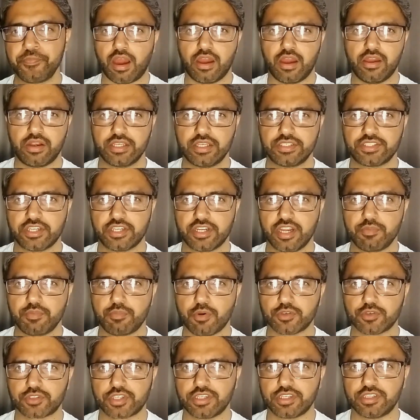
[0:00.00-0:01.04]
I recently
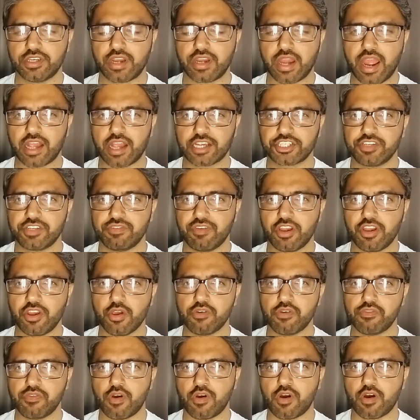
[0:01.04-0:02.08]
posted the reaction
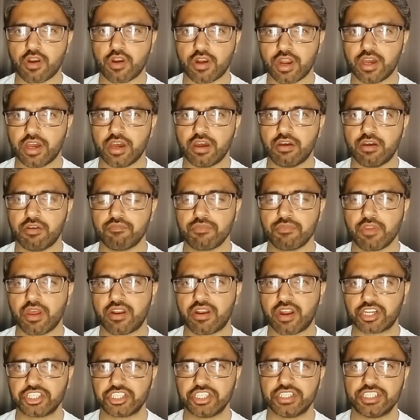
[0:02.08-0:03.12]
video for
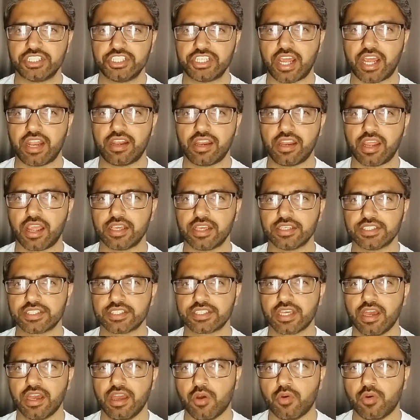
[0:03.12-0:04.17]
Rakshit
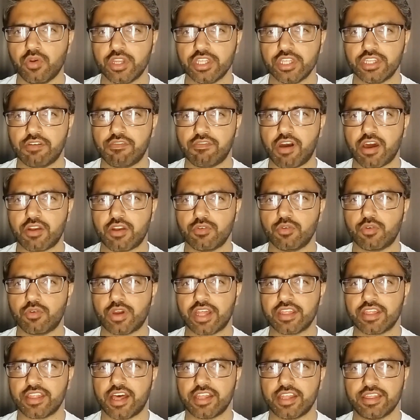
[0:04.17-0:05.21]
Shetty's Ulidavaru
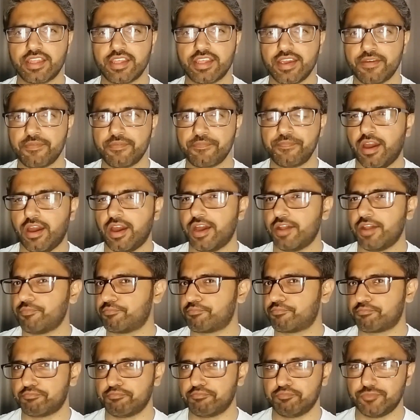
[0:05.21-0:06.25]
Kandante,
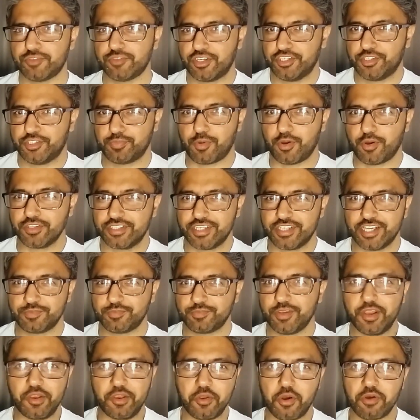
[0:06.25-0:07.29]
and the response has
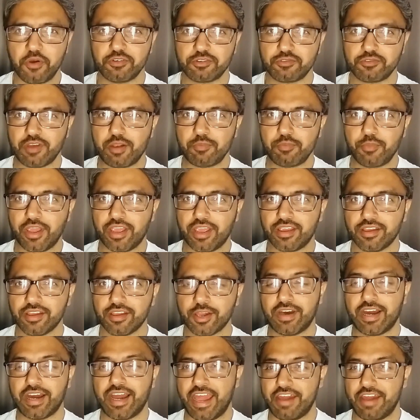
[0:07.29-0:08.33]
been overwhelming.
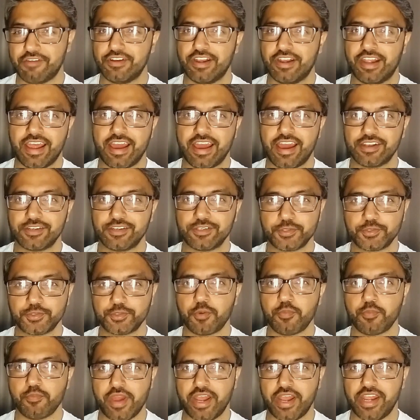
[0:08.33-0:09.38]
I haven't had
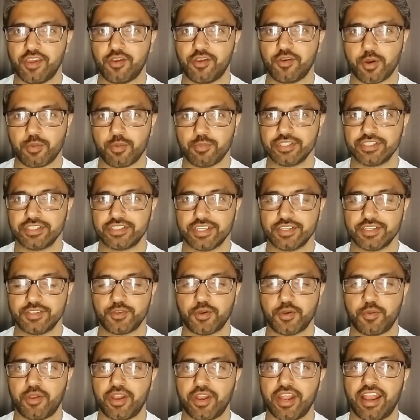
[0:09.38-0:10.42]
so many comments and
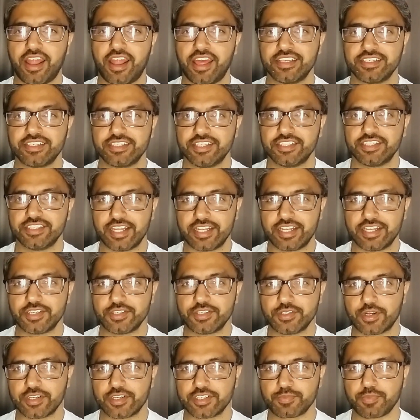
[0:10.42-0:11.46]
so many likes in such a
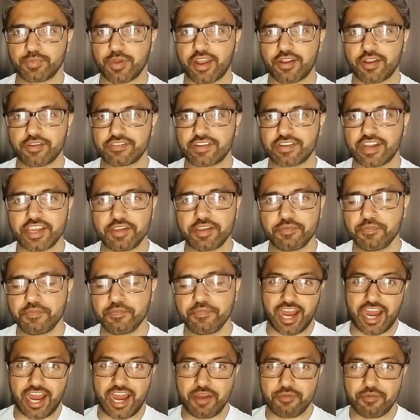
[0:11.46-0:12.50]
short span of time.
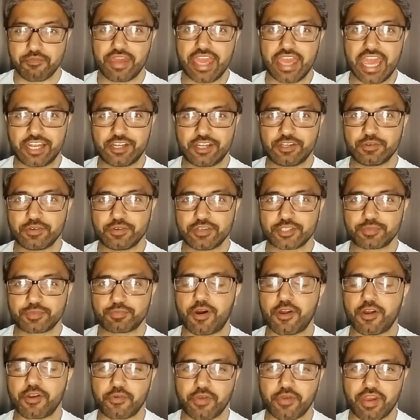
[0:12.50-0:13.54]
I'm yet to
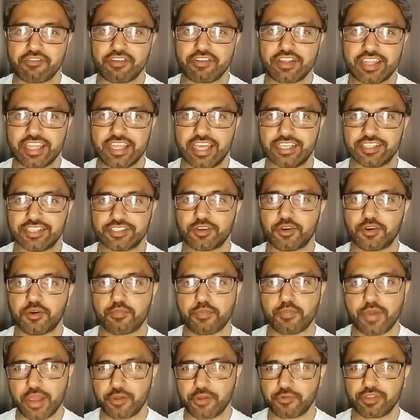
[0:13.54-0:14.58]
respond to everything, so
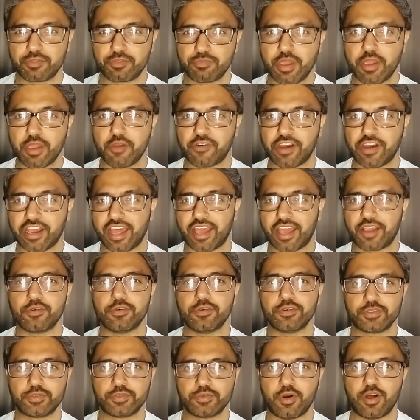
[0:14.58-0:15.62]
bear with me while I
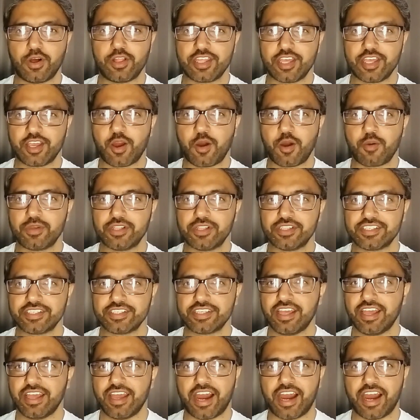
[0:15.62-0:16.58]
go through all the comments.